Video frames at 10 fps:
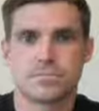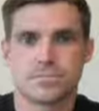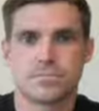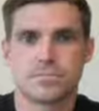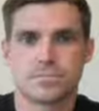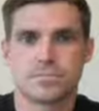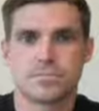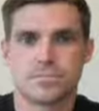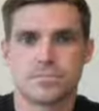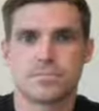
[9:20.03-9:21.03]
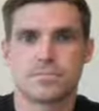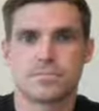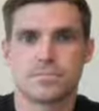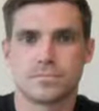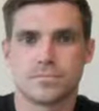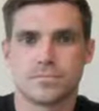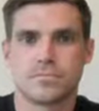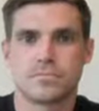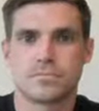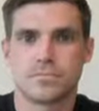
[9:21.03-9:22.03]

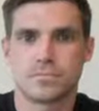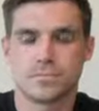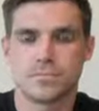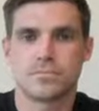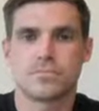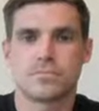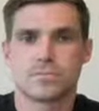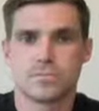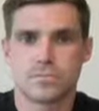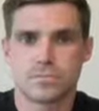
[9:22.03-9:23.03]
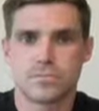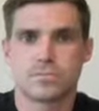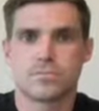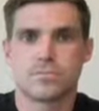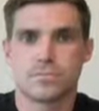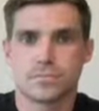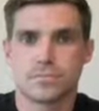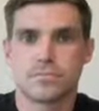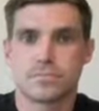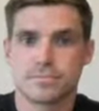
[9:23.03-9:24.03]

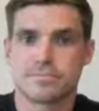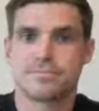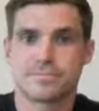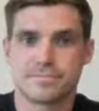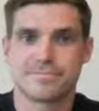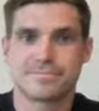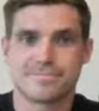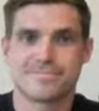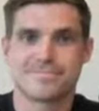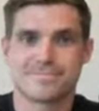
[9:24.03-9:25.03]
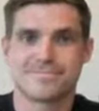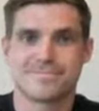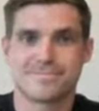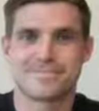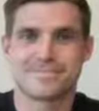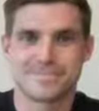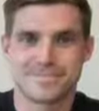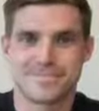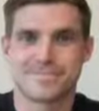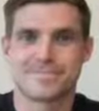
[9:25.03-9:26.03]

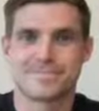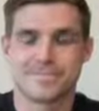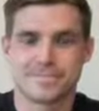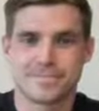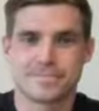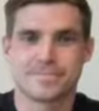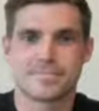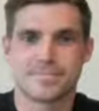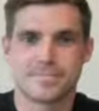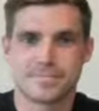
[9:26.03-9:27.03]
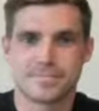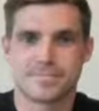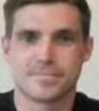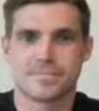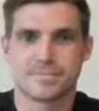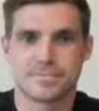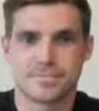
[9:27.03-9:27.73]
This person isn't speaking.